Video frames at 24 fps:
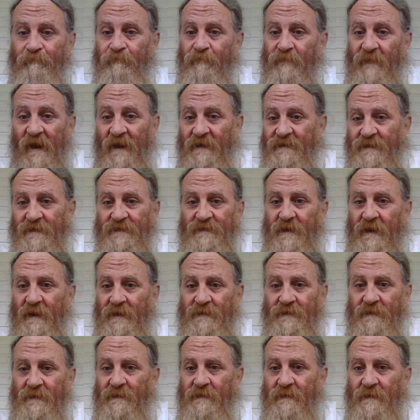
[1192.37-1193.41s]
That's the
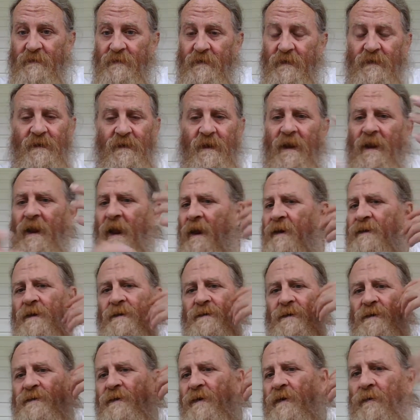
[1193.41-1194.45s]
teaching. It ain't got nothing
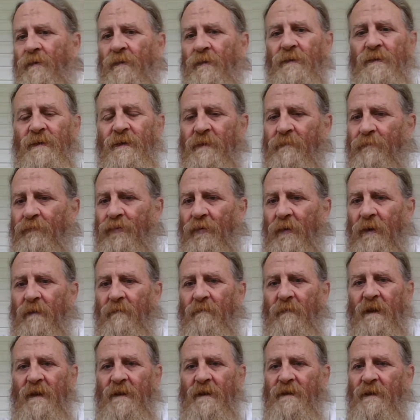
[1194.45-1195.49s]
to do with it. Pre
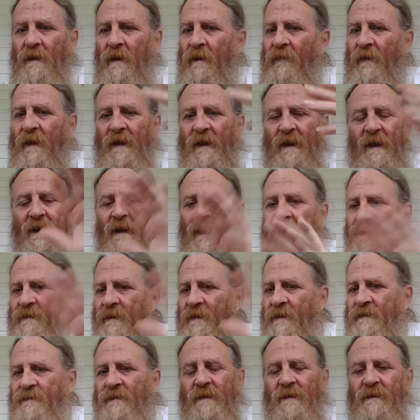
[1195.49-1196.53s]
mid and all that ain't got
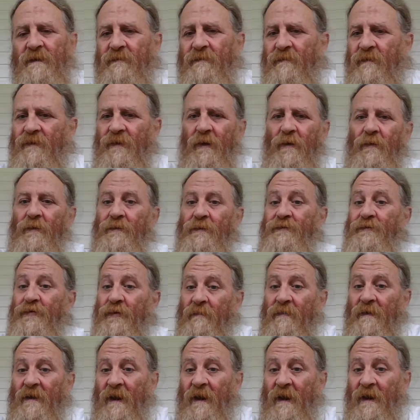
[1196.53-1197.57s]
nothing to do with
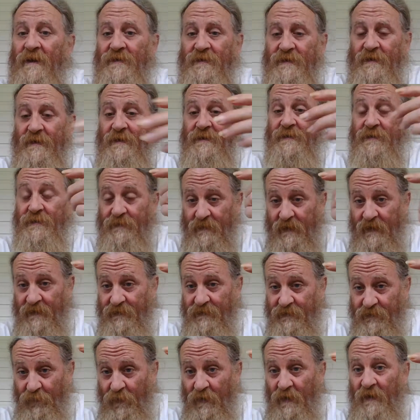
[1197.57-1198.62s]
tribulation. It's it's
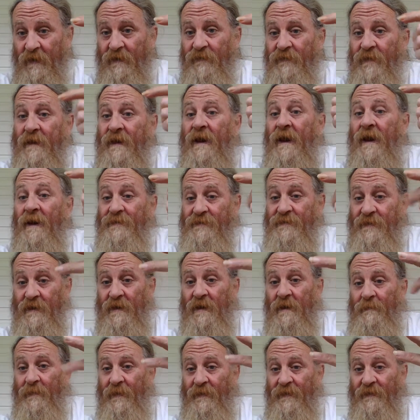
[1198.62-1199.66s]
really the catching
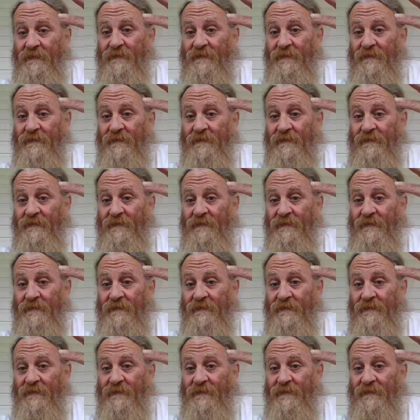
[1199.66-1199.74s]
up of the